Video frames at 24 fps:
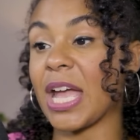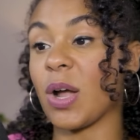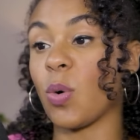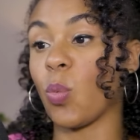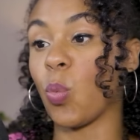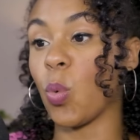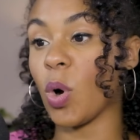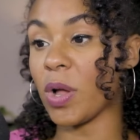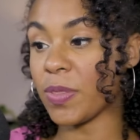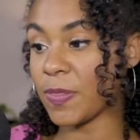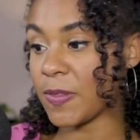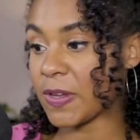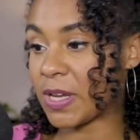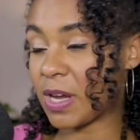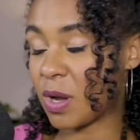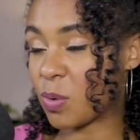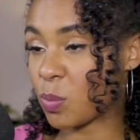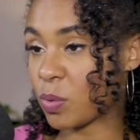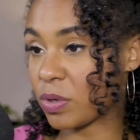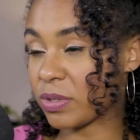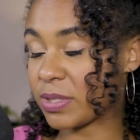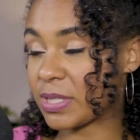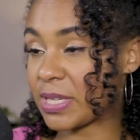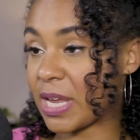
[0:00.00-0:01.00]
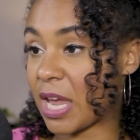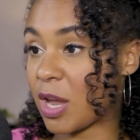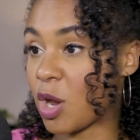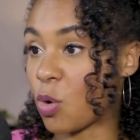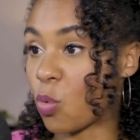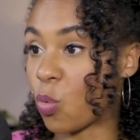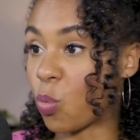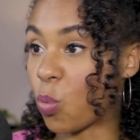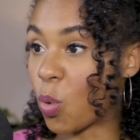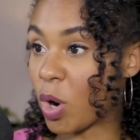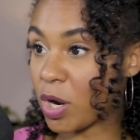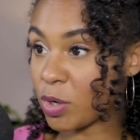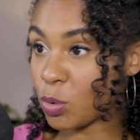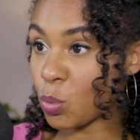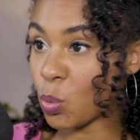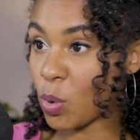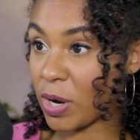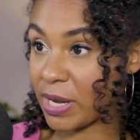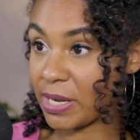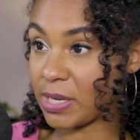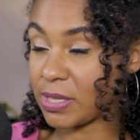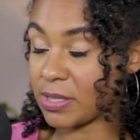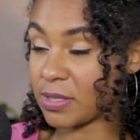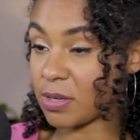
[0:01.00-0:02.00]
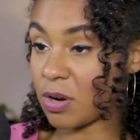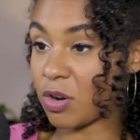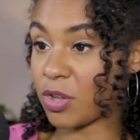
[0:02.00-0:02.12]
One thing I will say, one ways